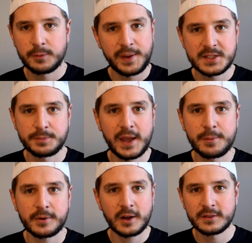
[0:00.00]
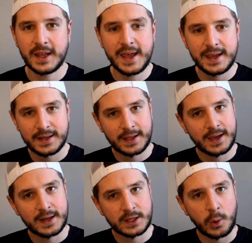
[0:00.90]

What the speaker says: the piece of paper all day and kind of